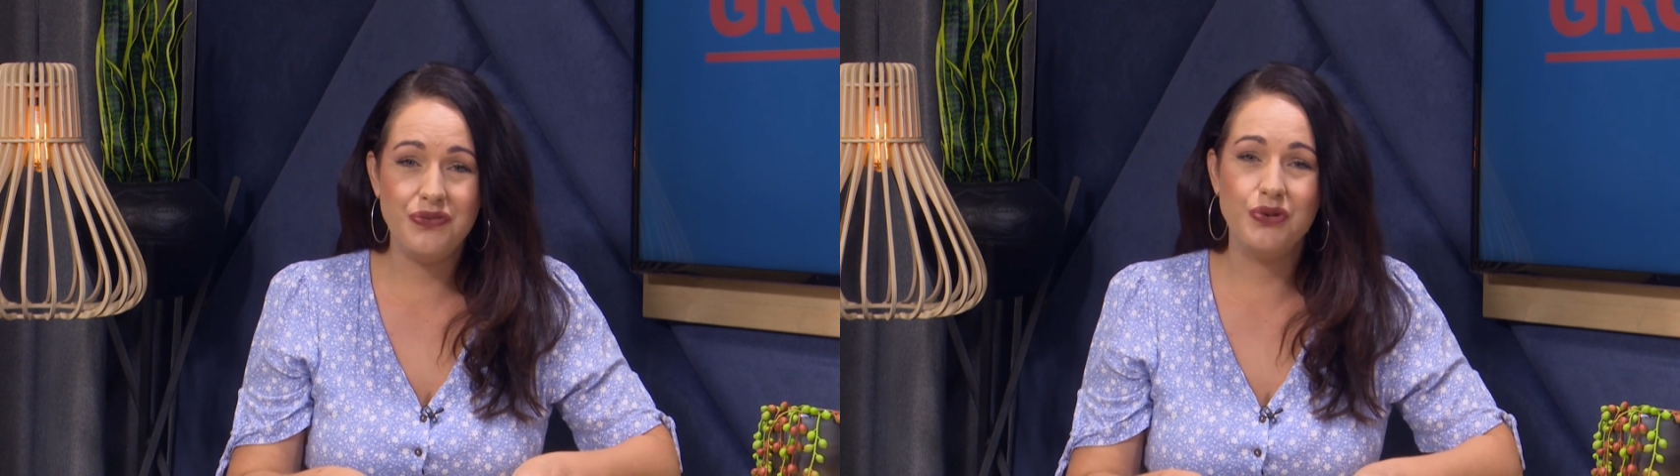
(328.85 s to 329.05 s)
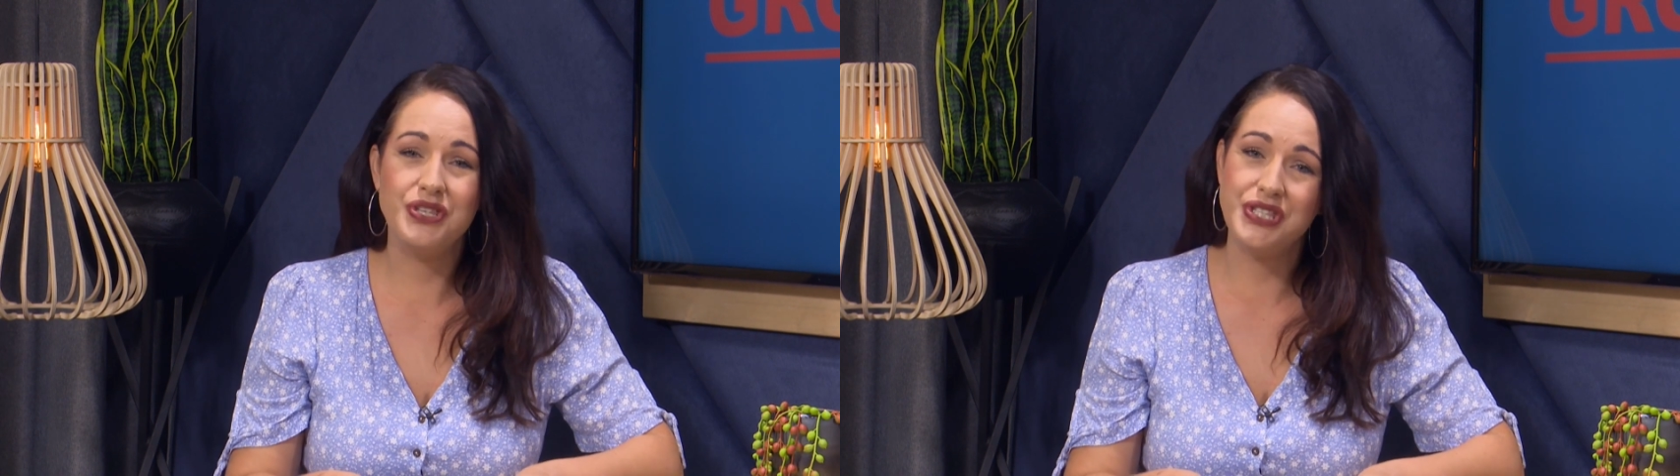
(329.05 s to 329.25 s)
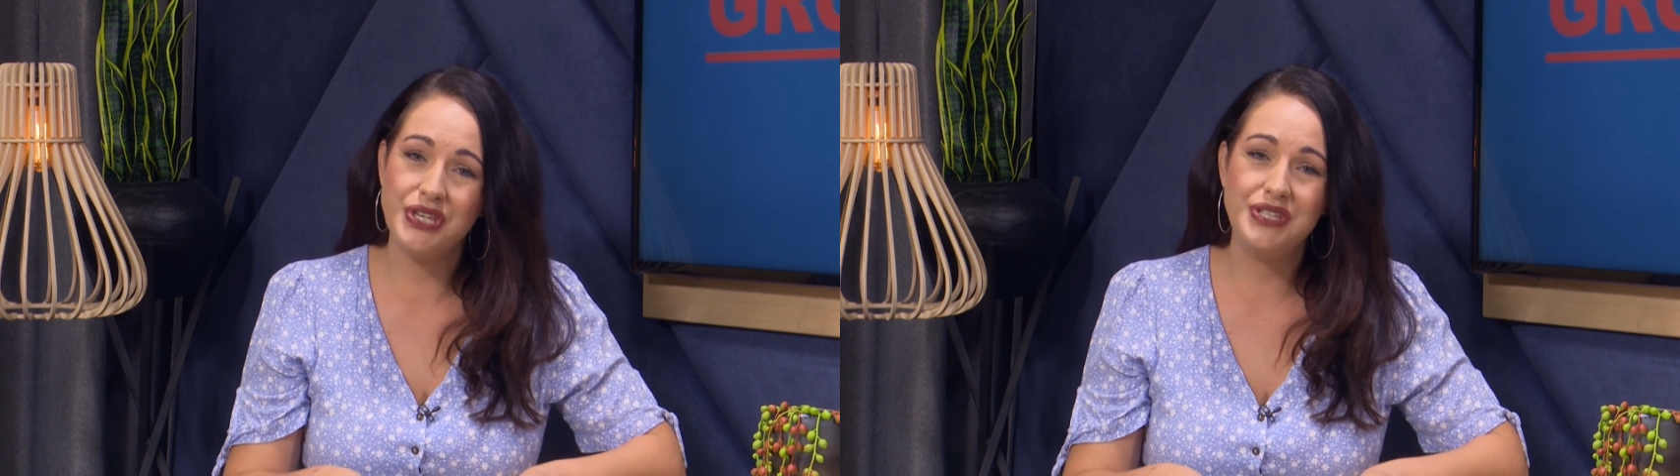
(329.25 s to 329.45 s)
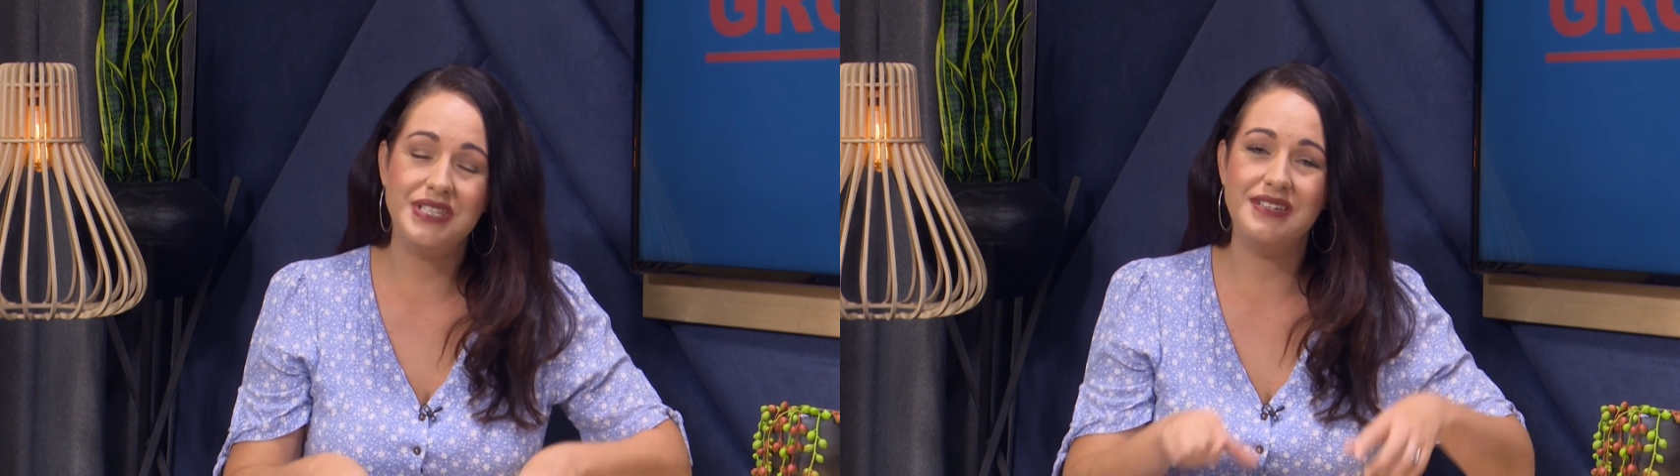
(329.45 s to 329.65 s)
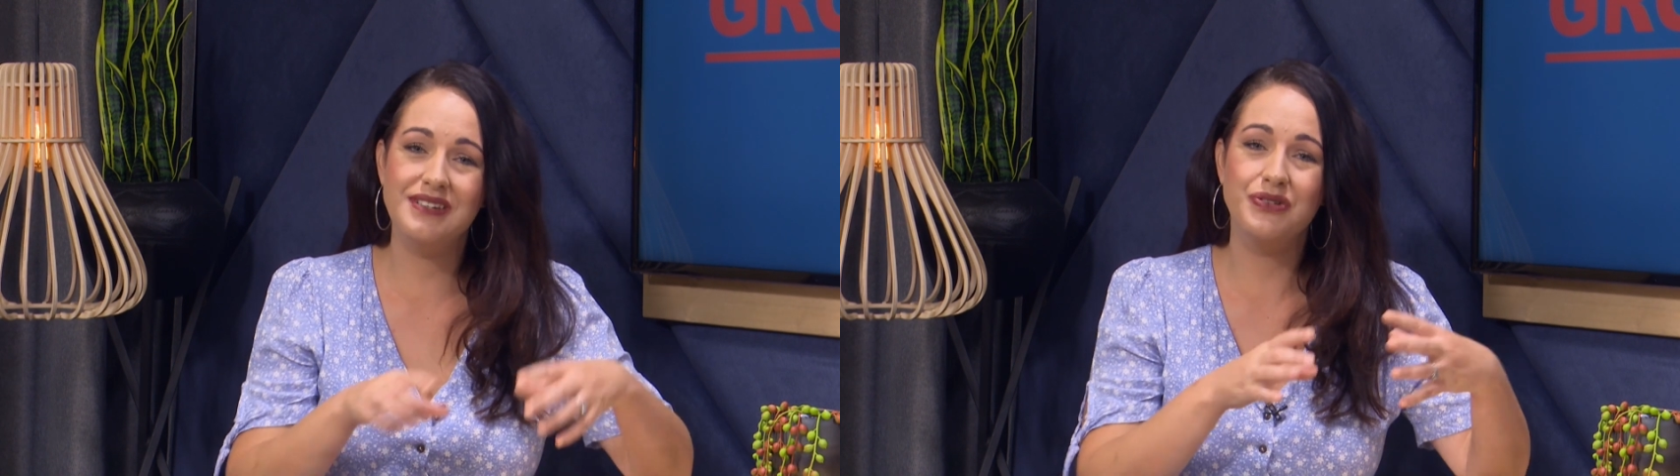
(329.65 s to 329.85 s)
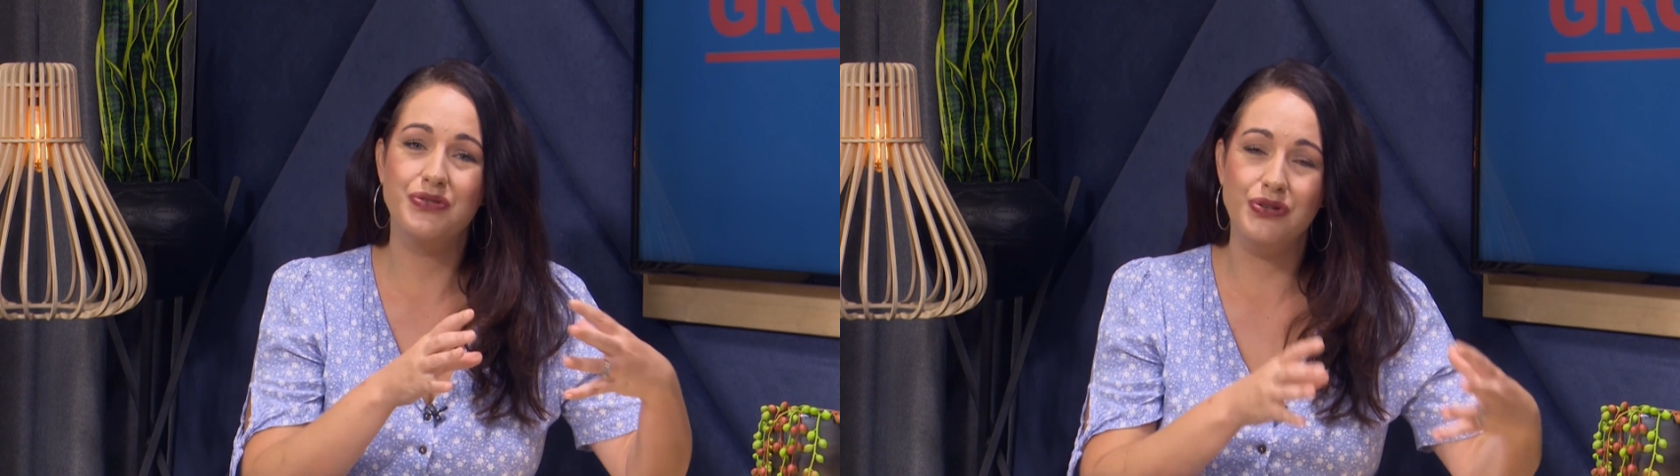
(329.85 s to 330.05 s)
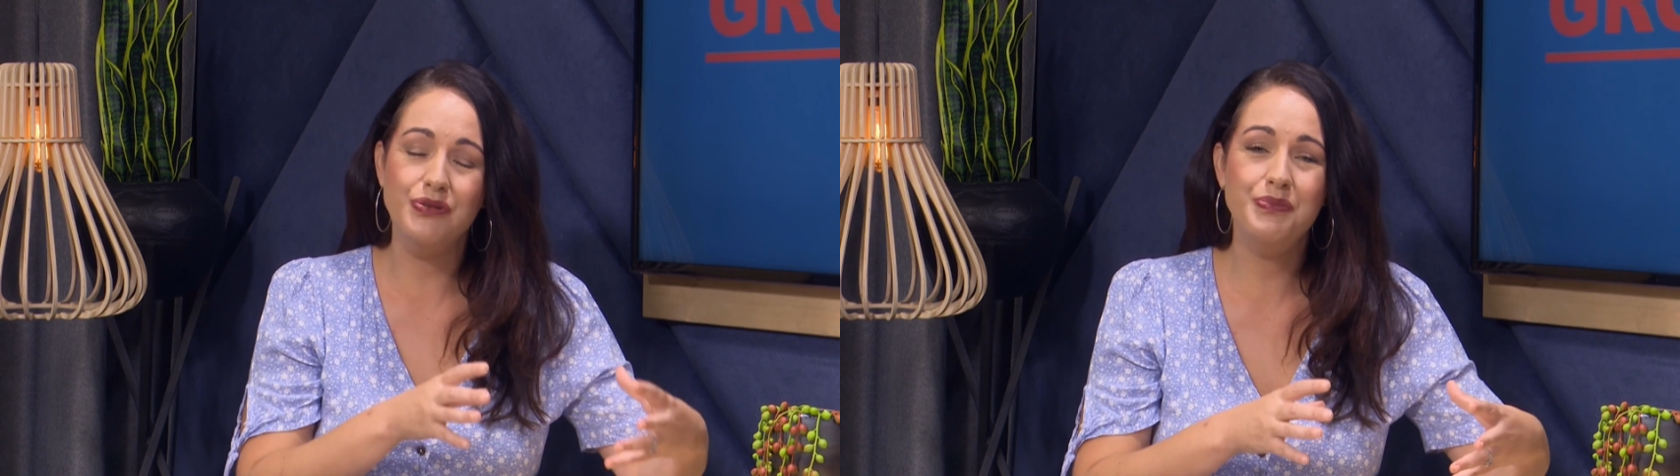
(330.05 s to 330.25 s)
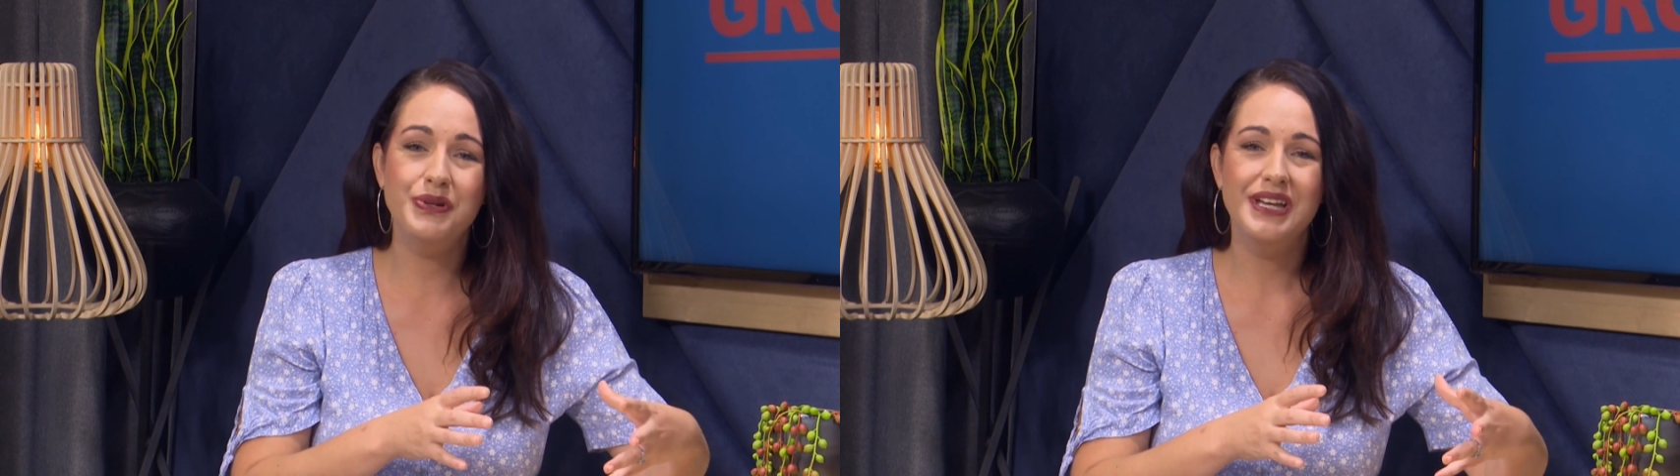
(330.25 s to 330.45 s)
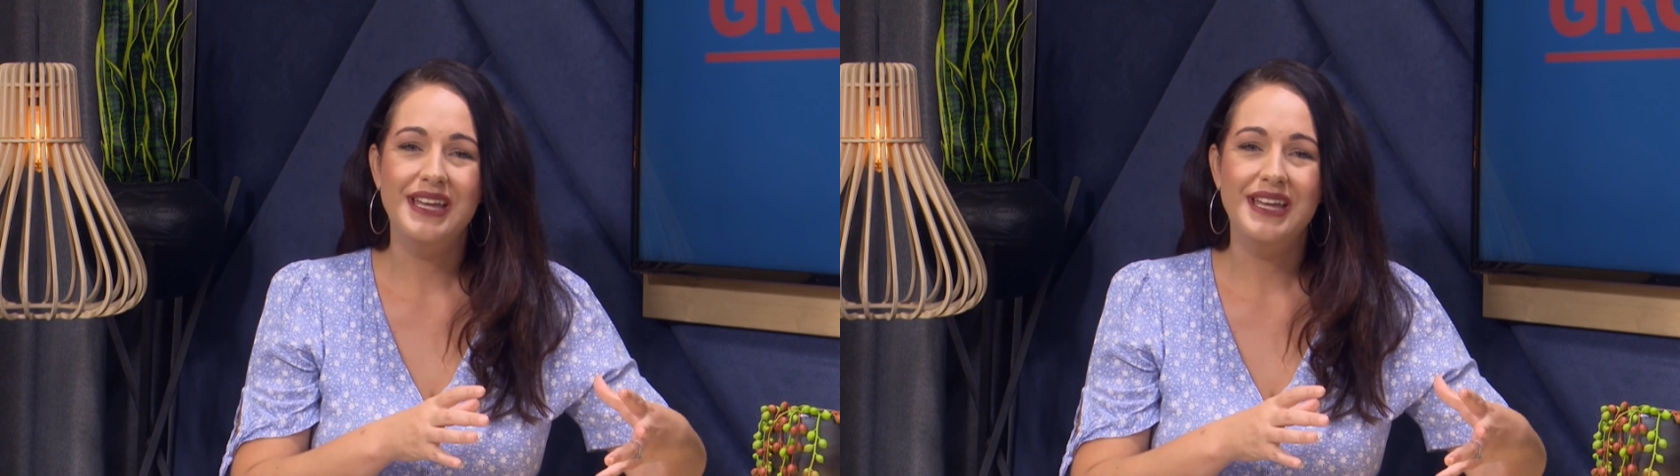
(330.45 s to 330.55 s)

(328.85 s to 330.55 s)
for a certain group